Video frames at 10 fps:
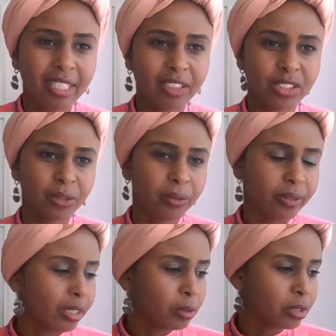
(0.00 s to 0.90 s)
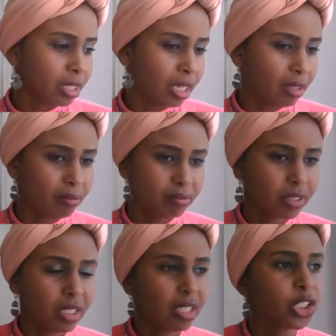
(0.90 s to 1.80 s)
So he was
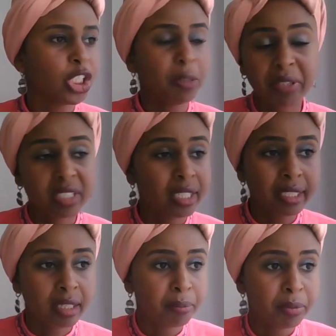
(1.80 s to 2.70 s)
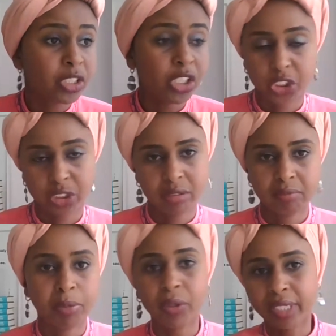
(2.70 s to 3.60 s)
cheaper than a British
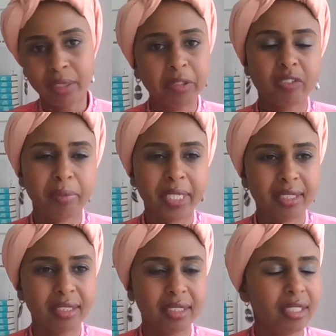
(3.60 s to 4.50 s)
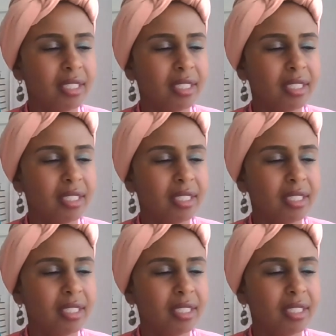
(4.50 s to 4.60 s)
body would have been.